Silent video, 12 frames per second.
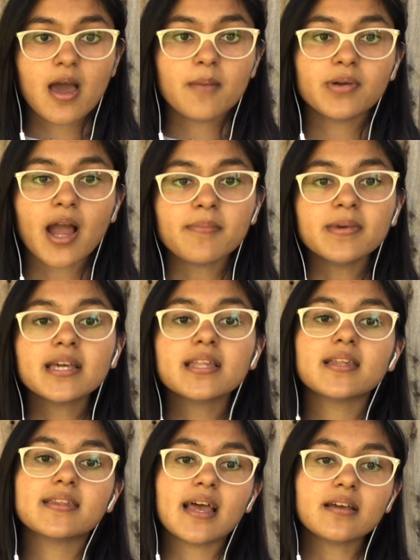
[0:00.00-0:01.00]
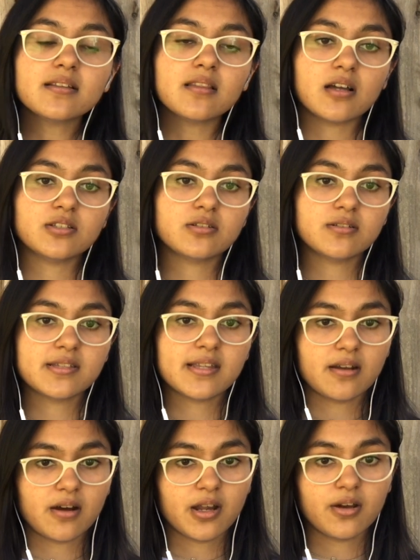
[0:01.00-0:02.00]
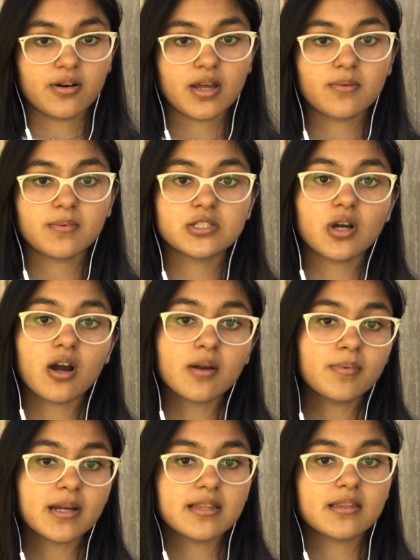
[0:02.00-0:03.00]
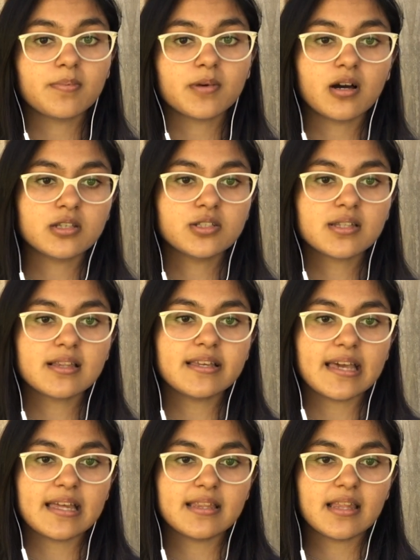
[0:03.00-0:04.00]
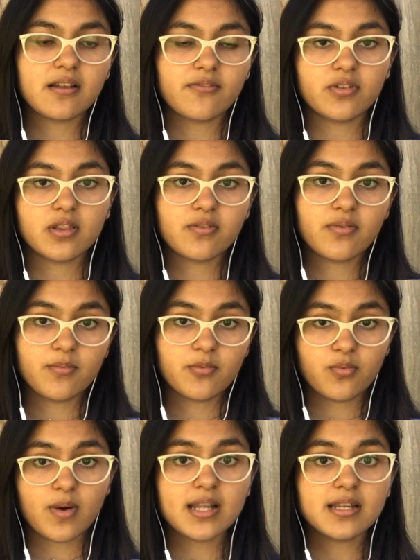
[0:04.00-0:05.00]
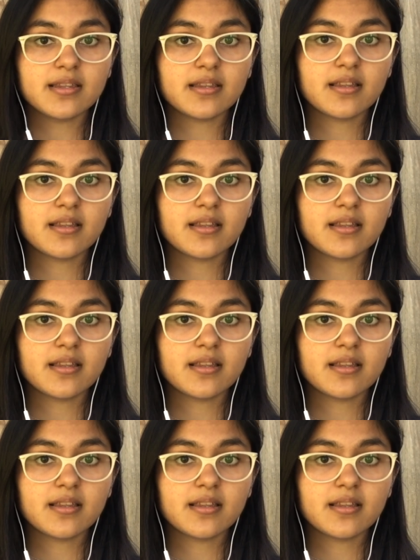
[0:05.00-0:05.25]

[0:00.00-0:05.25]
Priming is a psychological scenario in which our brain subconsciously gains influence from one